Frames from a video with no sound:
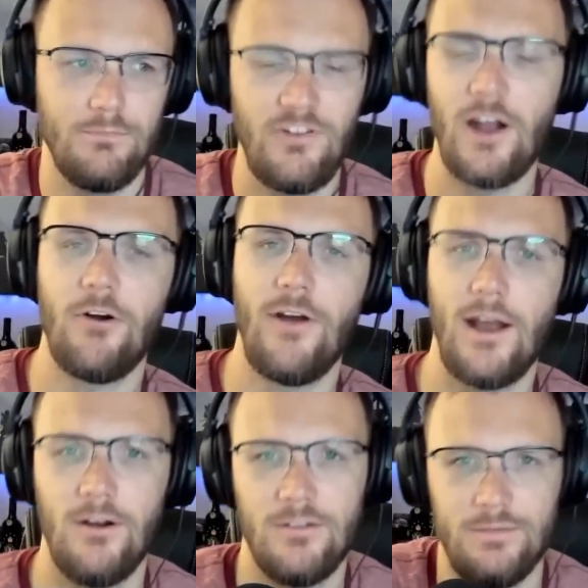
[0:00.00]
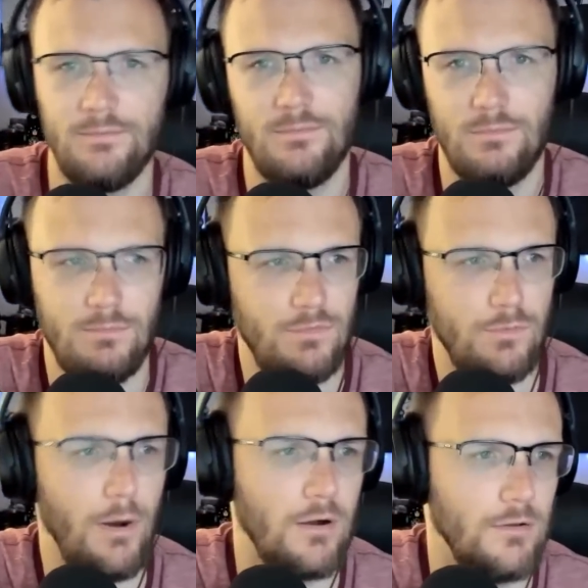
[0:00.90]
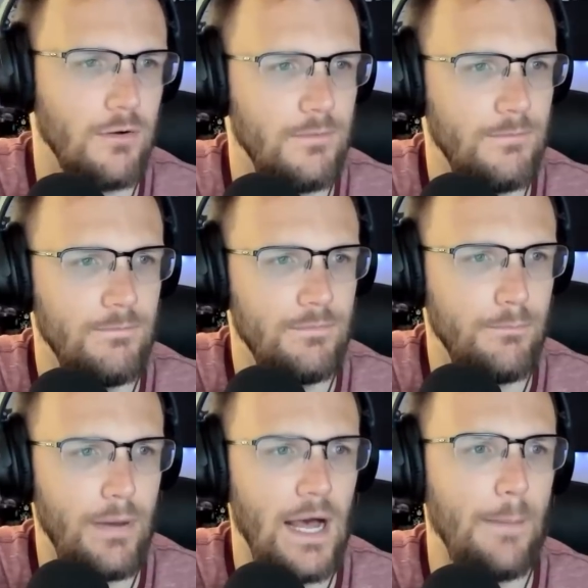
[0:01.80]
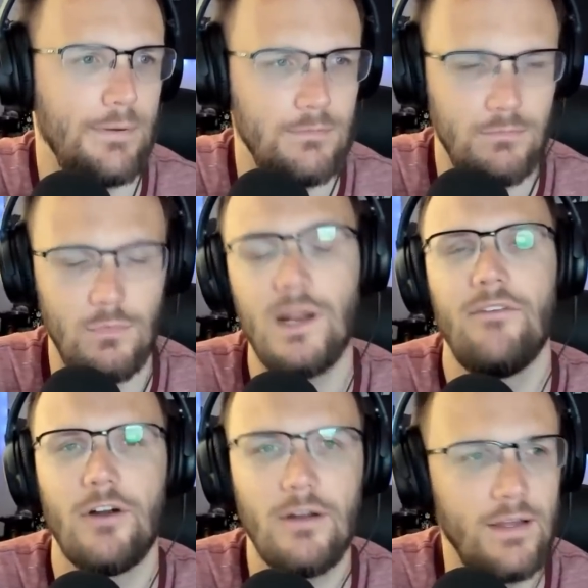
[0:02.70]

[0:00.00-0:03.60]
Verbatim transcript: firecracker, sparkler, pop, whatever.